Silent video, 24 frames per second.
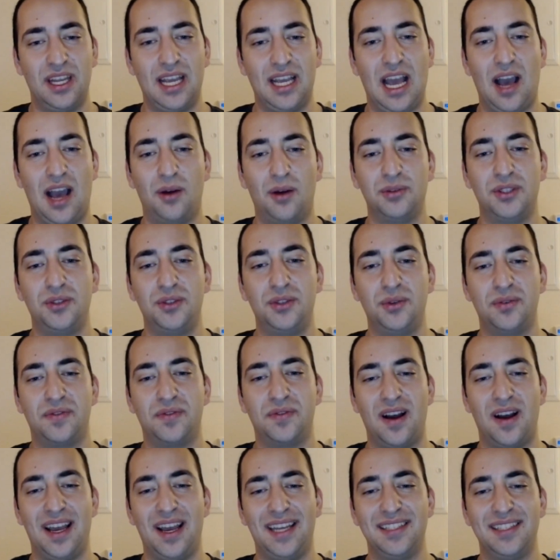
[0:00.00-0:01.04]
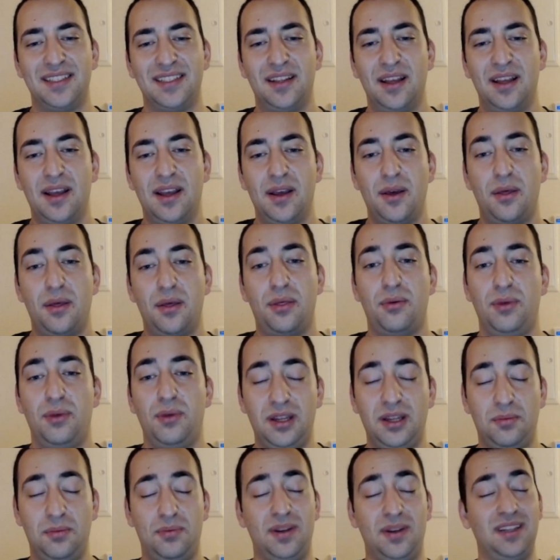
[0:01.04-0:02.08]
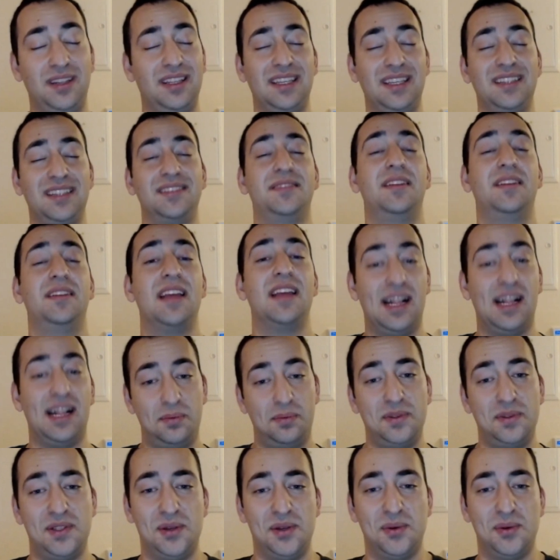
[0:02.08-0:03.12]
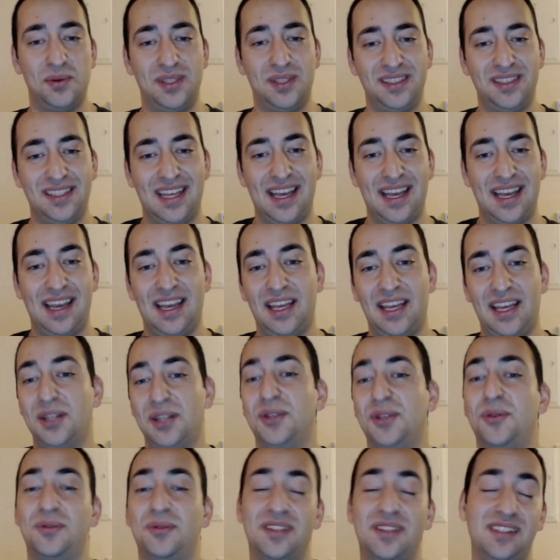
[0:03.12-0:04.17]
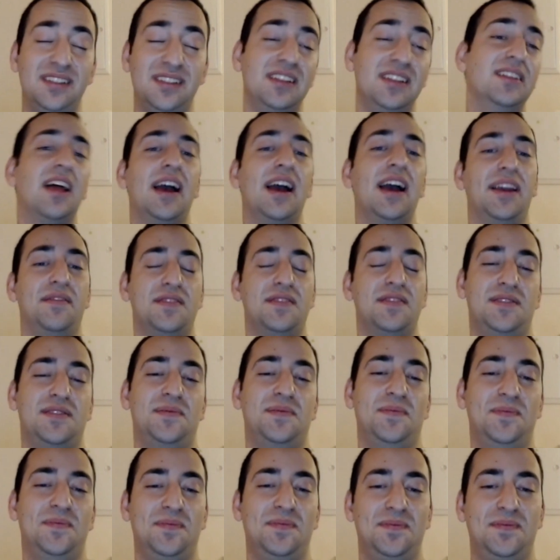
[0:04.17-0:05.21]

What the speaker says: how did you find 3D printing helps you in your daily lives?